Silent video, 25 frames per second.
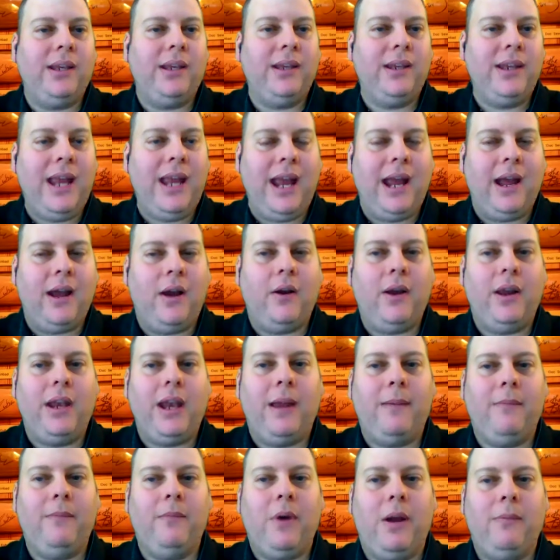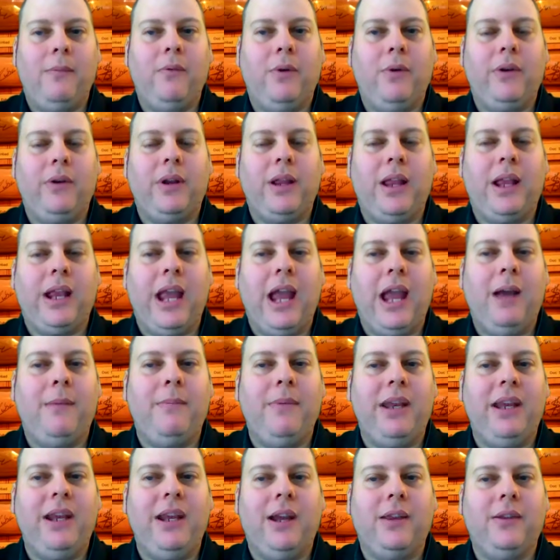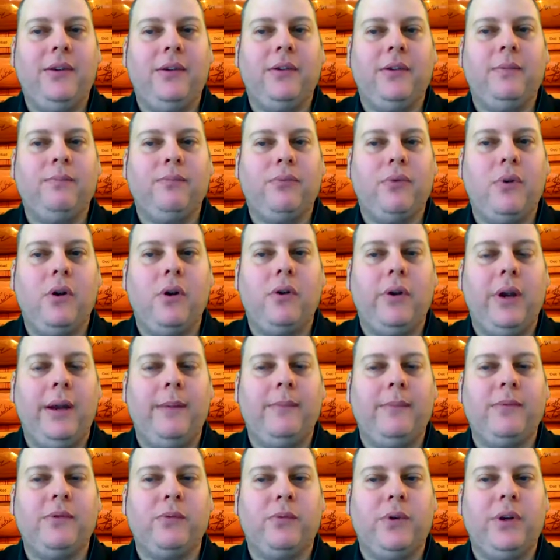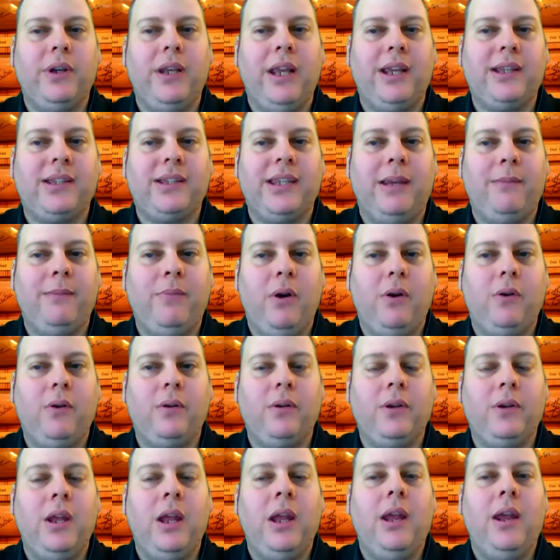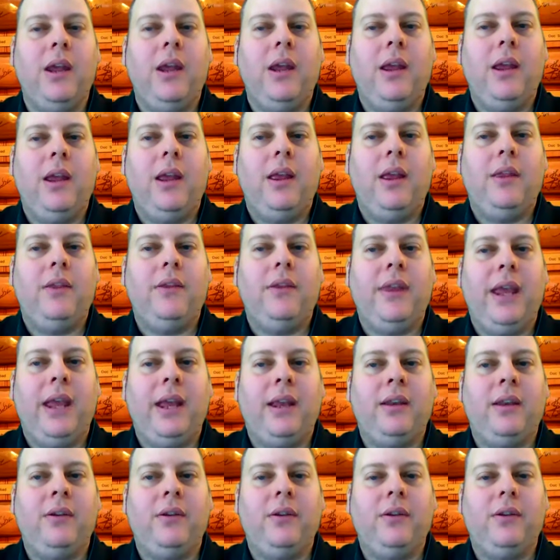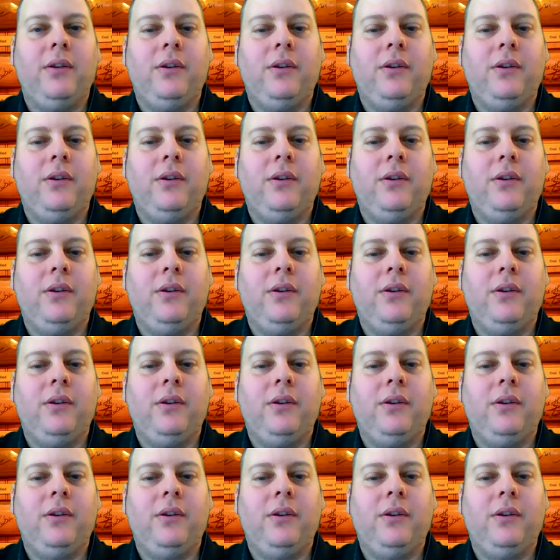now. And I'm wondering, like, how many other programs were in that same boat that,